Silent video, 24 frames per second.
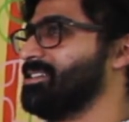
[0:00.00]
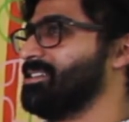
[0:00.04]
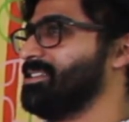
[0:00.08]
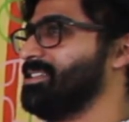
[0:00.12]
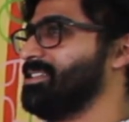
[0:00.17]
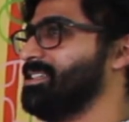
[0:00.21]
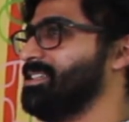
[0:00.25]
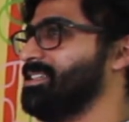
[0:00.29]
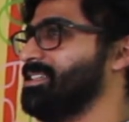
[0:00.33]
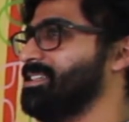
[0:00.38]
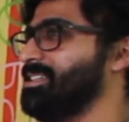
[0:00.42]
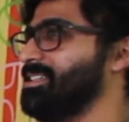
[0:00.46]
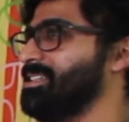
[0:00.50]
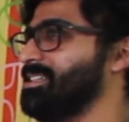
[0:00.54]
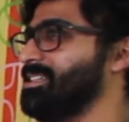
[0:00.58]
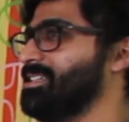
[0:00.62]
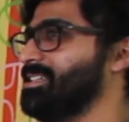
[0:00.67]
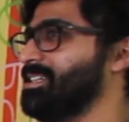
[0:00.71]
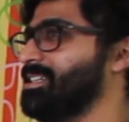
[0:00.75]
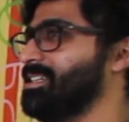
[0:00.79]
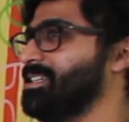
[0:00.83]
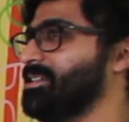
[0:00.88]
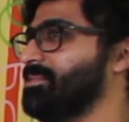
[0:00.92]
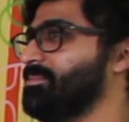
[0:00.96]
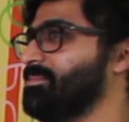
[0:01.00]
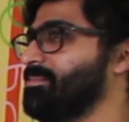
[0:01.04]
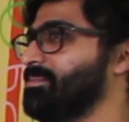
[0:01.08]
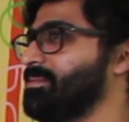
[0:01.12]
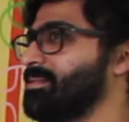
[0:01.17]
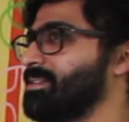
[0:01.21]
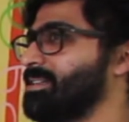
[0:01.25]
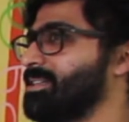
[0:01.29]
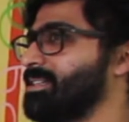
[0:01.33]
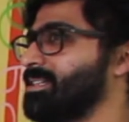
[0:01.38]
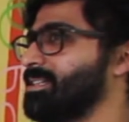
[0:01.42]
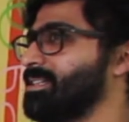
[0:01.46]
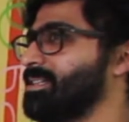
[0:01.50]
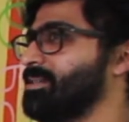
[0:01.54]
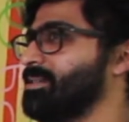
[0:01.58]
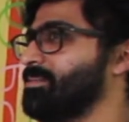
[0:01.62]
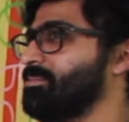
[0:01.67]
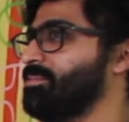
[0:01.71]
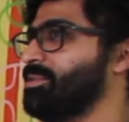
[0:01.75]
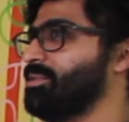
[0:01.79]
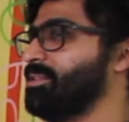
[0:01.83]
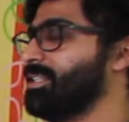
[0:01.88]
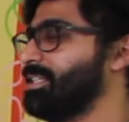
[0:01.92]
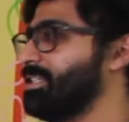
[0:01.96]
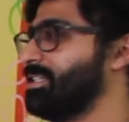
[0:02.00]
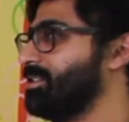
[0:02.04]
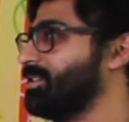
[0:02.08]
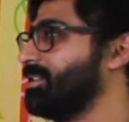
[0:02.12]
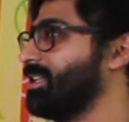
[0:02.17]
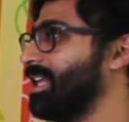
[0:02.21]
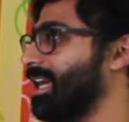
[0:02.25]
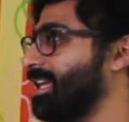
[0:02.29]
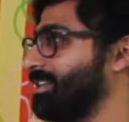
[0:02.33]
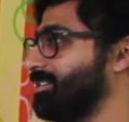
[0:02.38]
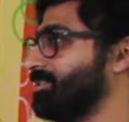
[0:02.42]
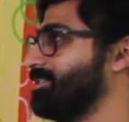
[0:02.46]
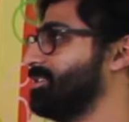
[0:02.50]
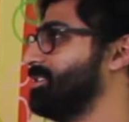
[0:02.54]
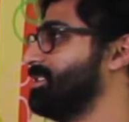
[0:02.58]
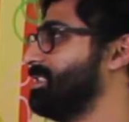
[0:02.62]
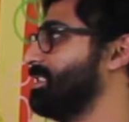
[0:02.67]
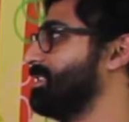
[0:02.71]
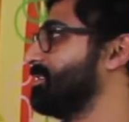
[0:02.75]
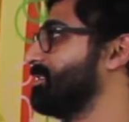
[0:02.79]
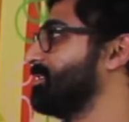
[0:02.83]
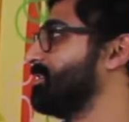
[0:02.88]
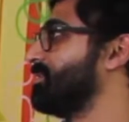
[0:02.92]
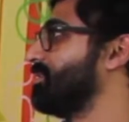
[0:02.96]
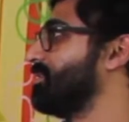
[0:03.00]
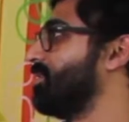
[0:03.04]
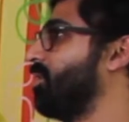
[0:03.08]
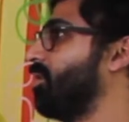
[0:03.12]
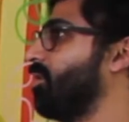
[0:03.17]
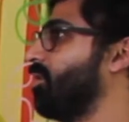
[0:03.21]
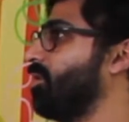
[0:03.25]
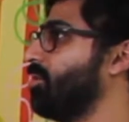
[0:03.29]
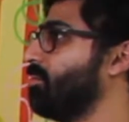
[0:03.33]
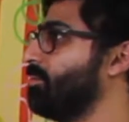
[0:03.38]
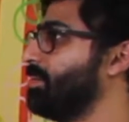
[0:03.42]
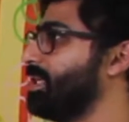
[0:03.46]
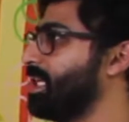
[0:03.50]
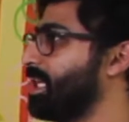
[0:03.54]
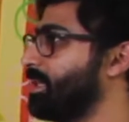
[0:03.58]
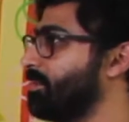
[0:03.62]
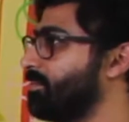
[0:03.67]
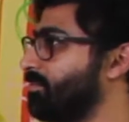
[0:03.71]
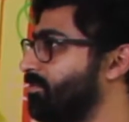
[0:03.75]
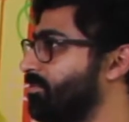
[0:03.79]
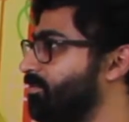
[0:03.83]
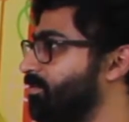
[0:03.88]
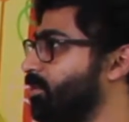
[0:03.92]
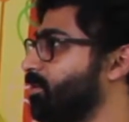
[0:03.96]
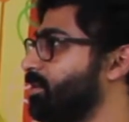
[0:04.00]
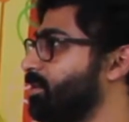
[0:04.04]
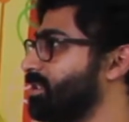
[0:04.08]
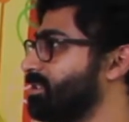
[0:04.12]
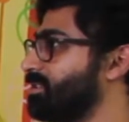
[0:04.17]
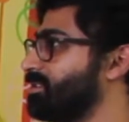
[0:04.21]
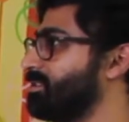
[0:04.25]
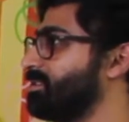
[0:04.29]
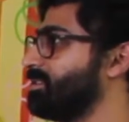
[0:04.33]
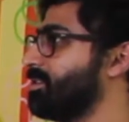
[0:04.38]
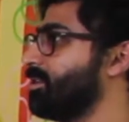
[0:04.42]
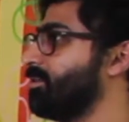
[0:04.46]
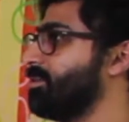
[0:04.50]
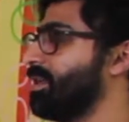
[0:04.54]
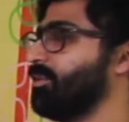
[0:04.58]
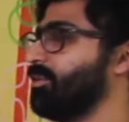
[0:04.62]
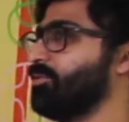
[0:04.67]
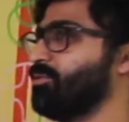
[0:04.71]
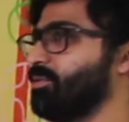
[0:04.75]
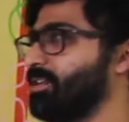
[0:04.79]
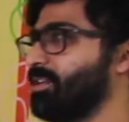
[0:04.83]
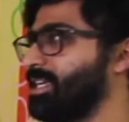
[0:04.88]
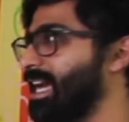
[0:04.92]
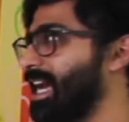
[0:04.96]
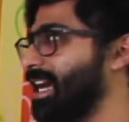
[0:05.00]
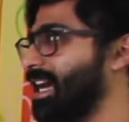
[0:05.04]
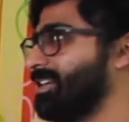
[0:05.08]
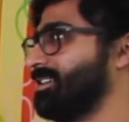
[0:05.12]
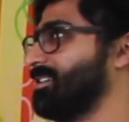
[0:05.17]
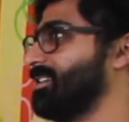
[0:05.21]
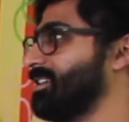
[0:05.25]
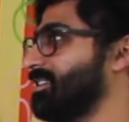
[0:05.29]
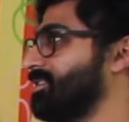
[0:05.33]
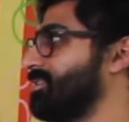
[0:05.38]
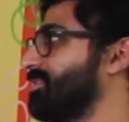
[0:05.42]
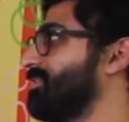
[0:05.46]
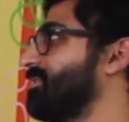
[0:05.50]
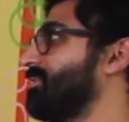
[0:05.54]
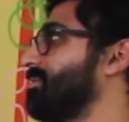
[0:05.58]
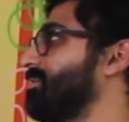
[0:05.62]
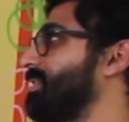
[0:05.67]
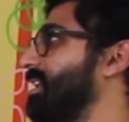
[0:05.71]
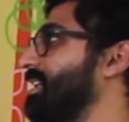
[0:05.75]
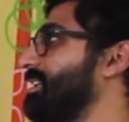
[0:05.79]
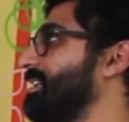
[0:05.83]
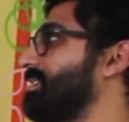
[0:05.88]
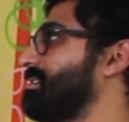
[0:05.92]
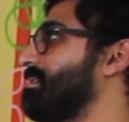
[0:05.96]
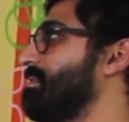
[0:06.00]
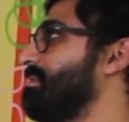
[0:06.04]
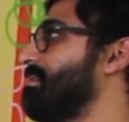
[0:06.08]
the political energies all become focused around reacting to the right,